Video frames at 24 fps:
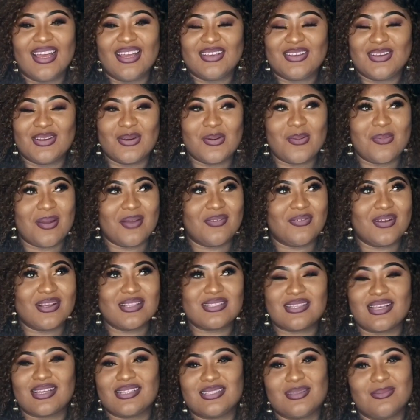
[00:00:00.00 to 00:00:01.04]
you know, my
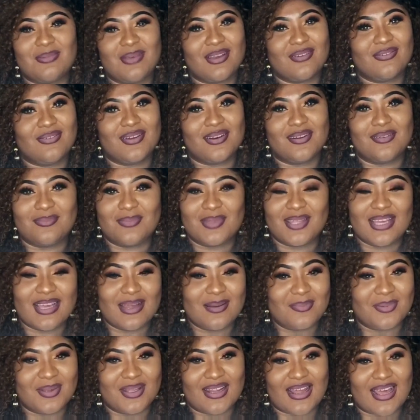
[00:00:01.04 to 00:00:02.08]
friends like to make fun of me
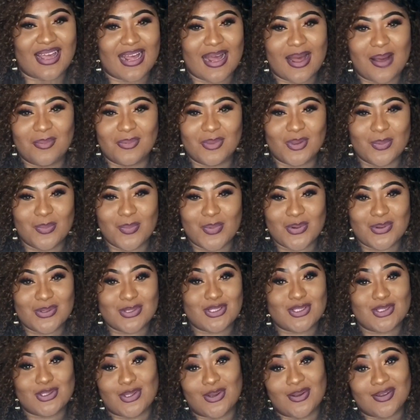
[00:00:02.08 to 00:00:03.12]
and be like, I'm the
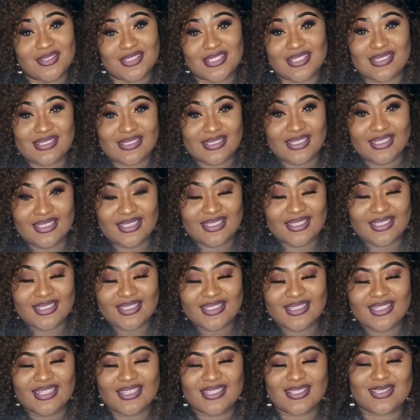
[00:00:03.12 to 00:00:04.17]
most
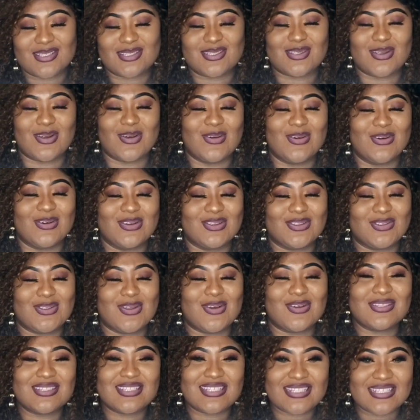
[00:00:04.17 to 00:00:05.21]
tontine. So
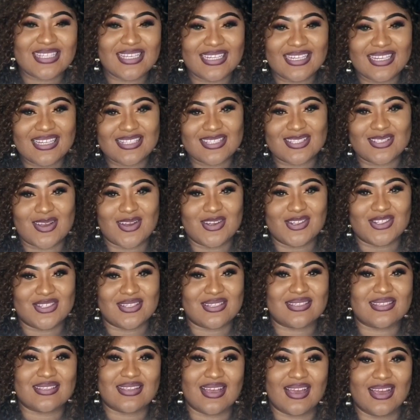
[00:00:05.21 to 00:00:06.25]
tontine is not
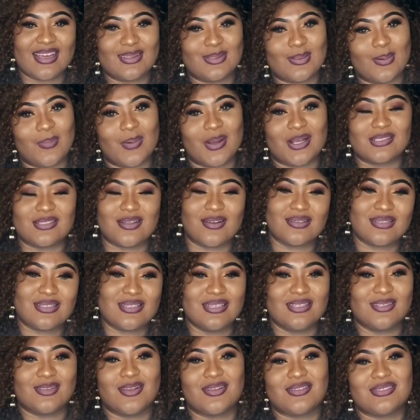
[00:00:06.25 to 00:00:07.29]
just like the word
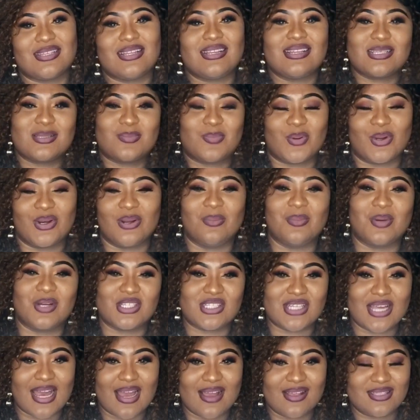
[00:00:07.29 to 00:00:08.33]
tontine. Tontine is pretty
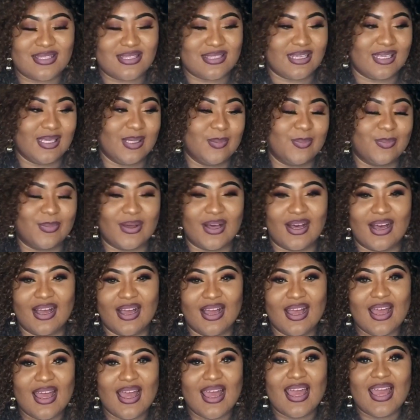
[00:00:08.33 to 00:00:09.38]
much auntie,
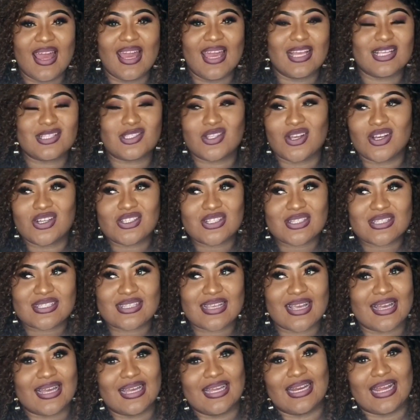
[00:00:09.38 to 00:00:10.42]
but it's not just
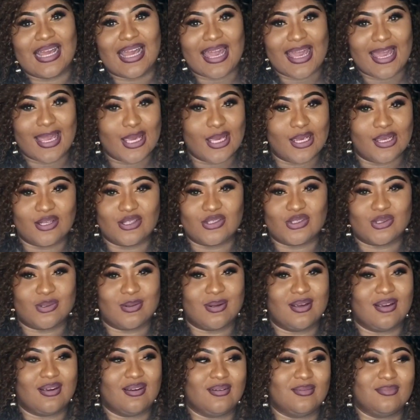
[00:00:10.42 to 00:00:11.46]
like an age
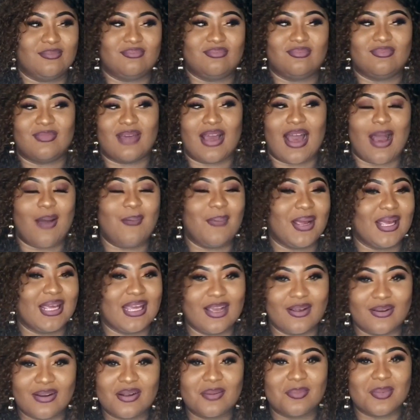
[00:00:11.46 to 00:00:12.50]
or how I
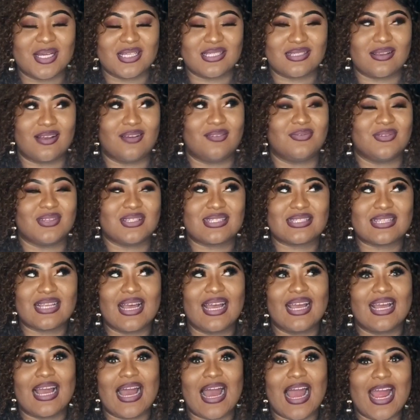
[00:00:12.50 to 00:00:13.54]
carry myself. It's
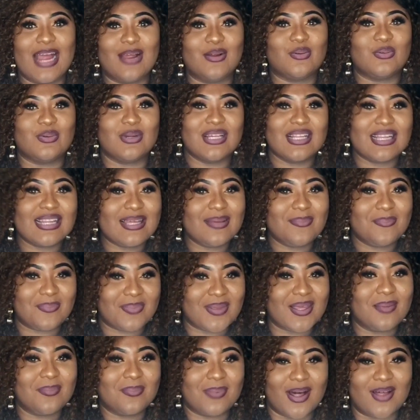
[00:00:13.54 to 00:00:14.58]
like I really
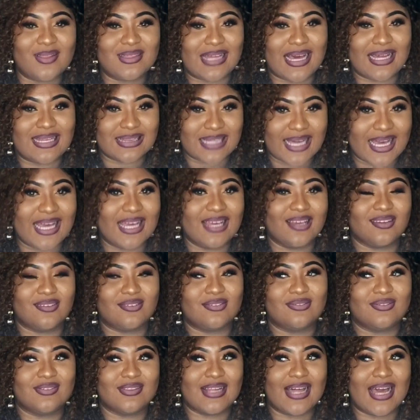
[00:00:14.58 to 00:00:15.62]
be about that
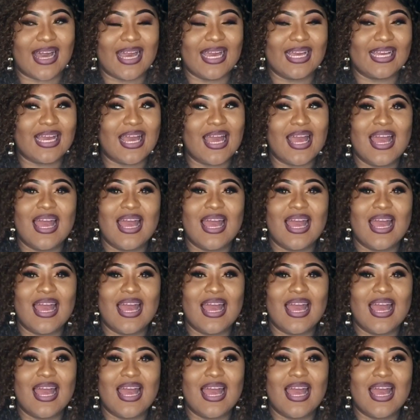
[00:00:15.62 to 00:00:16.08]
life. Like,